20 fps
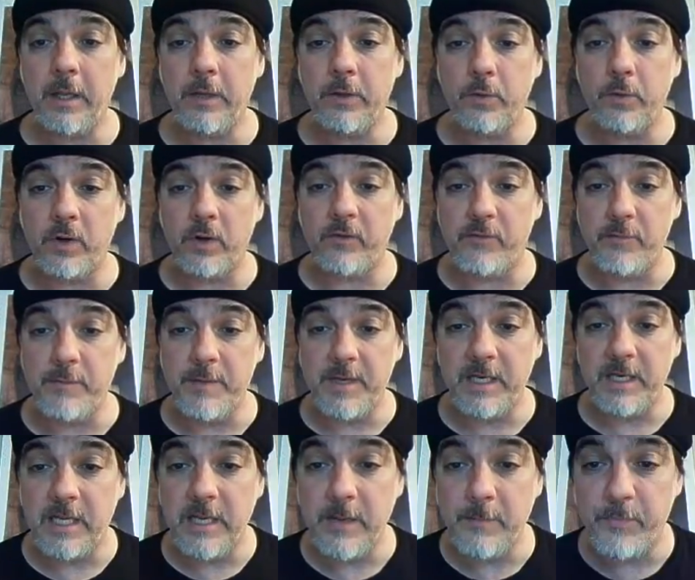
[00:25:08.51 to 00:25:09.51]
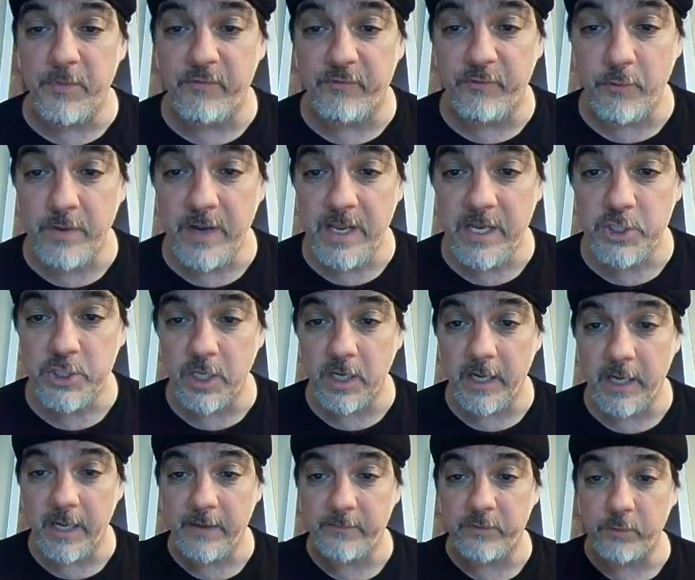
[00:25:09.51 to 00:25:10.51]
In order for me to keep the
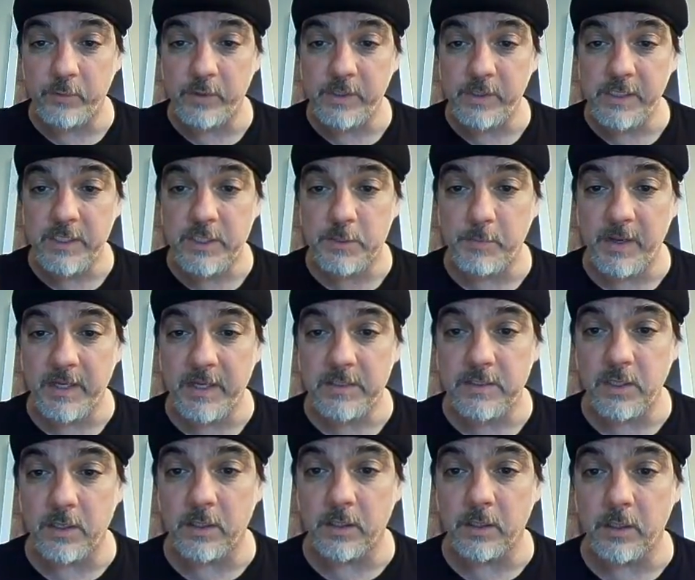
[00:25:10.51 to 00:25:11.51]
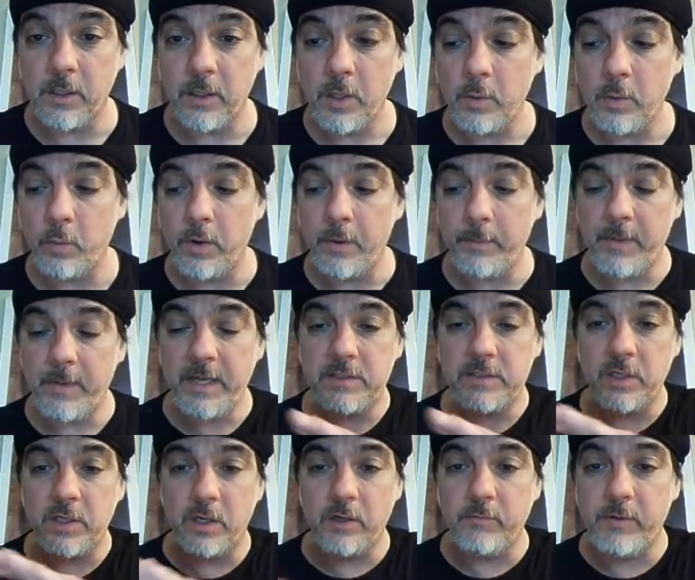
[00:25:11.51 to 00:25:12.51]
phonation, I have to release my tongue. When my
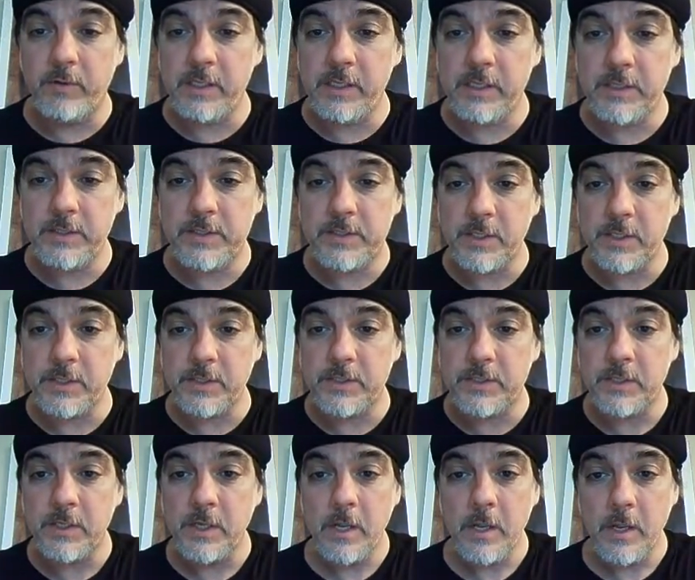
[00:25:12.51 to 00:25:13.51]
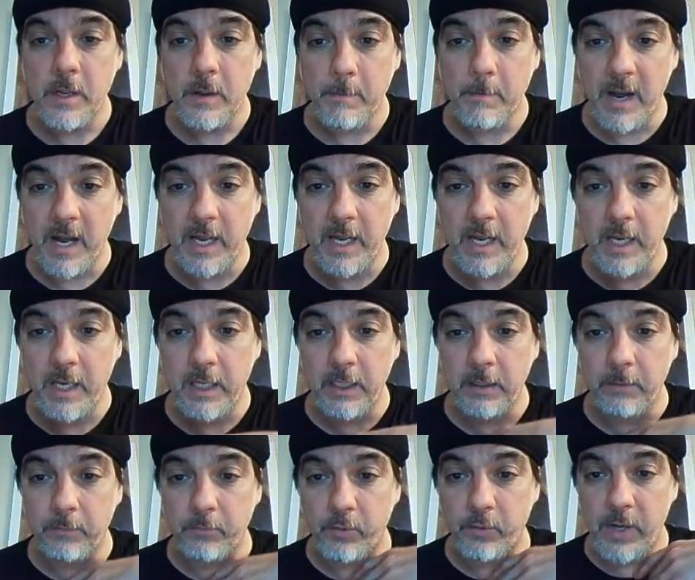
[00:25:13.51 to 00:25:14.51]
tongue releases,
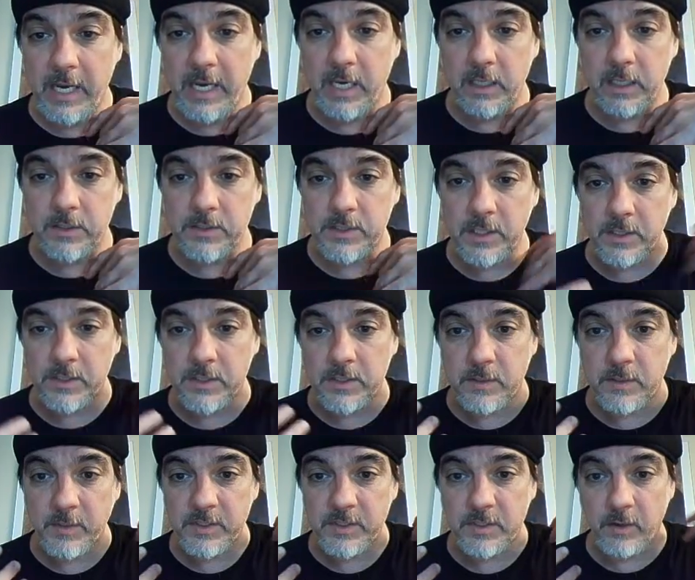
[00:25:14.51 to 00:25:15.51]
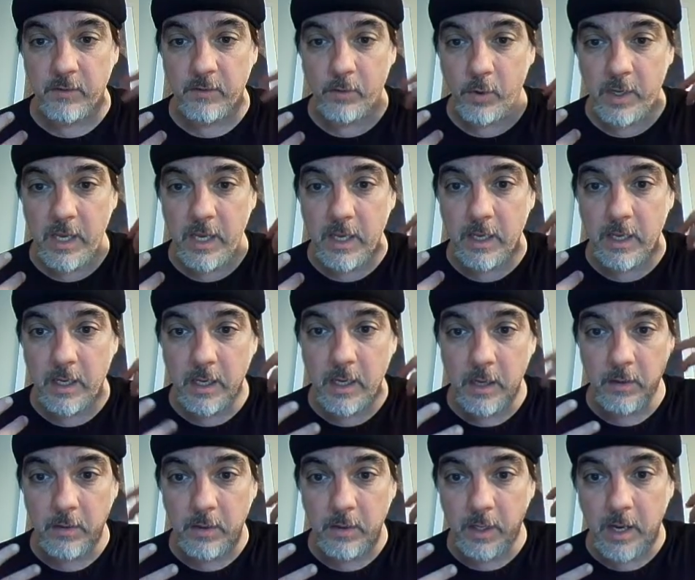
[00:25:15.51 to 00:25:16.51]
my brain says to myself,
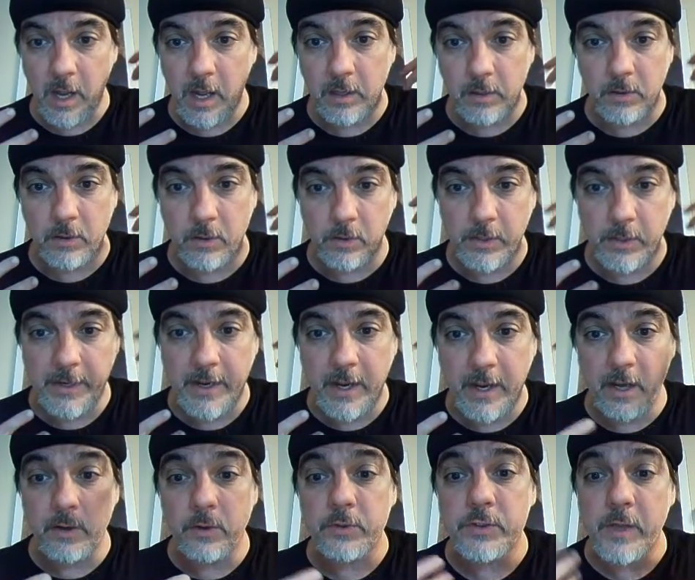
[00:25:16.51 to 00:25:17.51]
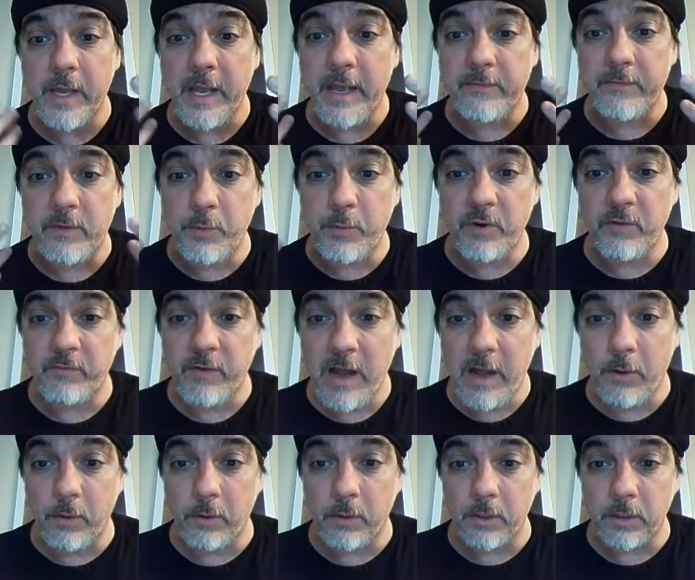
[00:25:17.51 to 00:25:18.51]
okay, legato, legato. So I have to put a
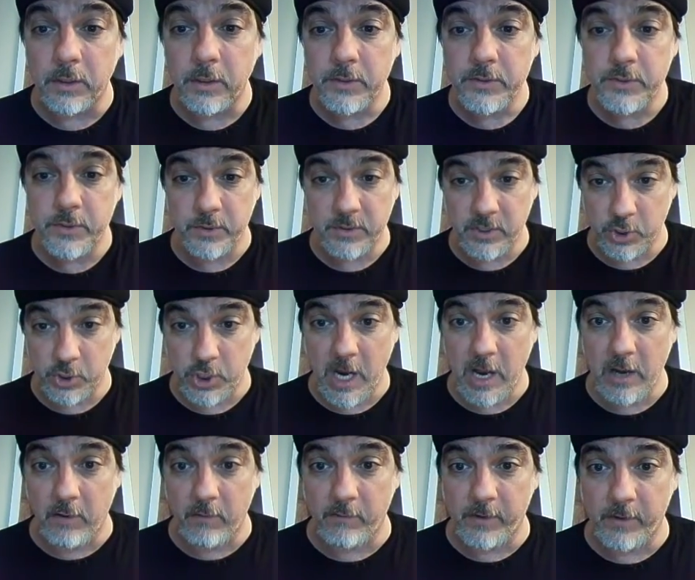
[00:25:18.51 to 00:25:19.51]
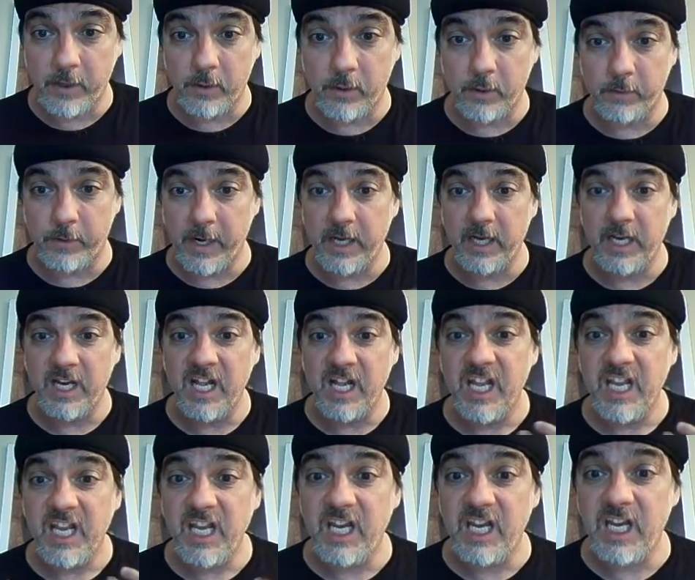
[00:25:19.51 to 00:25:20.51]
vowel. So it's a shadow vowel, right?
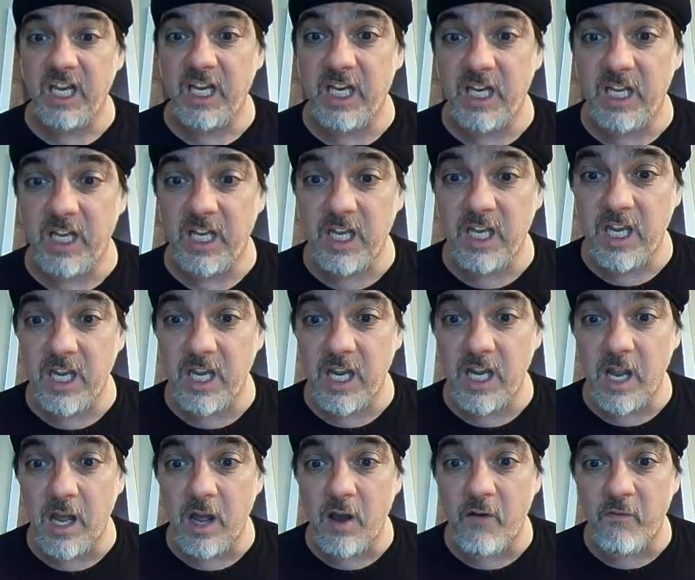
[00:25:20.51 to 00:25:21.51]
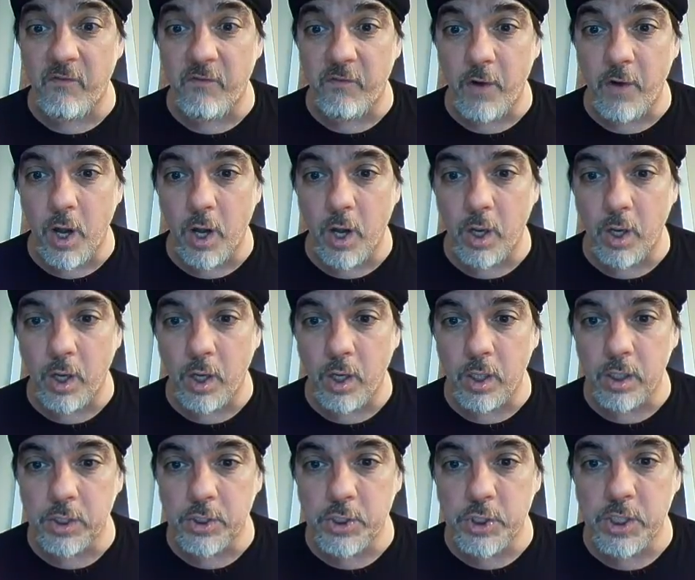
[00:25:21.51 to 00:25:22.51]

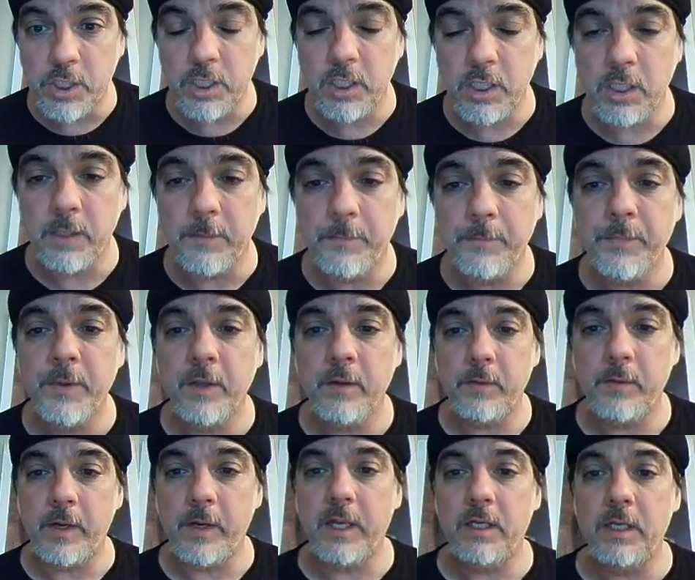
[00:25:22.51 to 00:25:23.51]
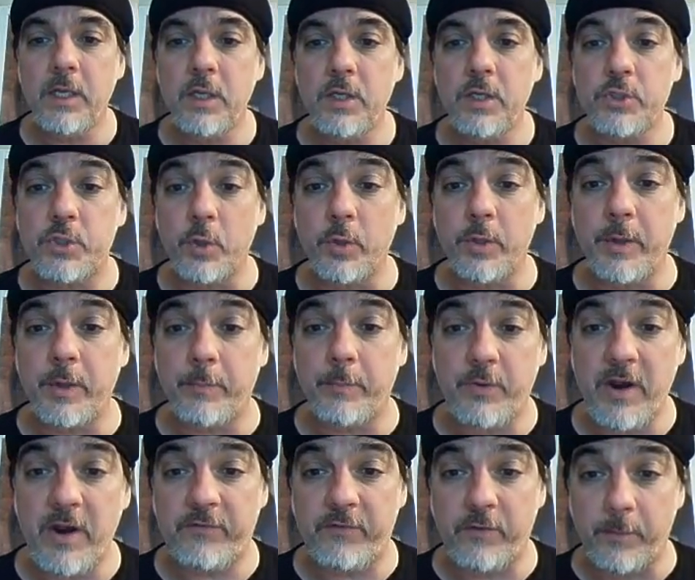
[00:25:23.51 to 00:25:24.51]
Involgi, right? So the
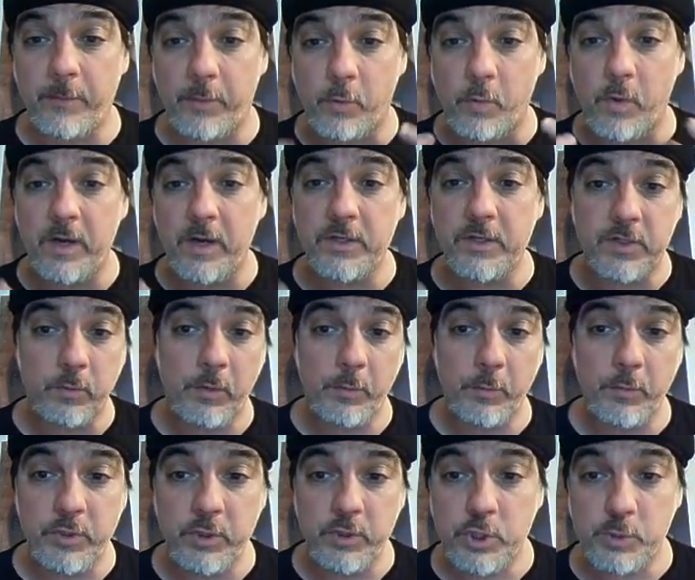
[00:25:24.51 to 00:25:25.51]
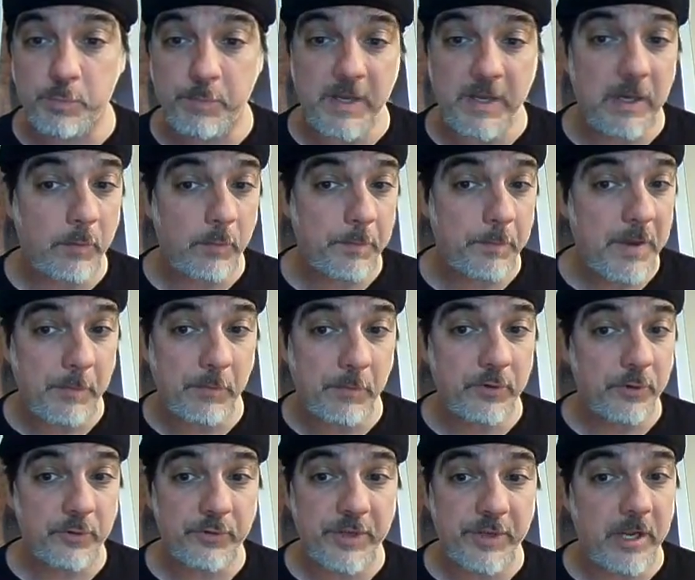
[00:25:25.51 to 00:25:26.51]
preferable one is the one when you speak, when people
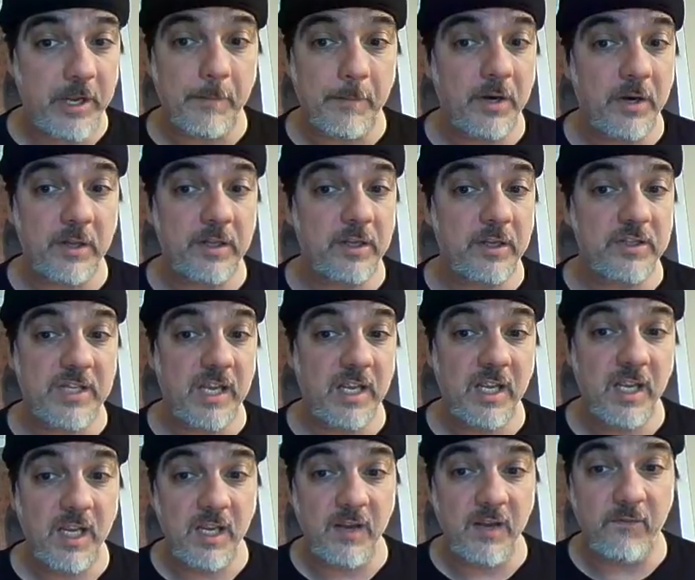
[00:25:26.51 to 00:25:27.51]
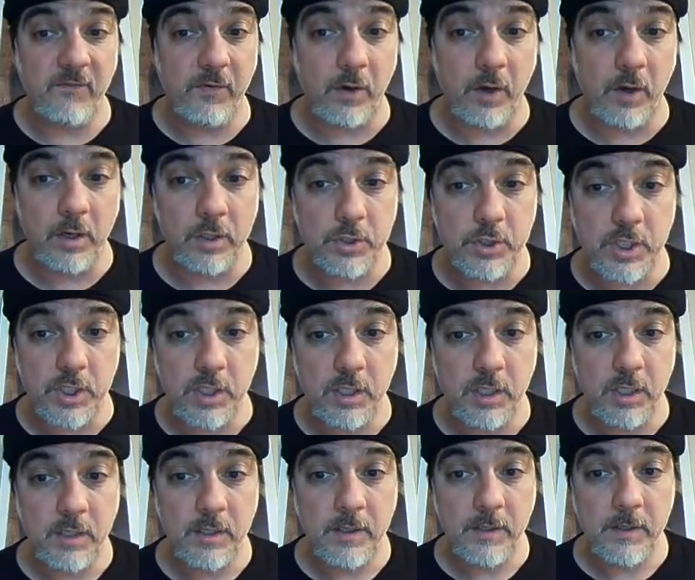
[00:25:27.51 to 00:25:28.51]
don't think about it, they say involgi.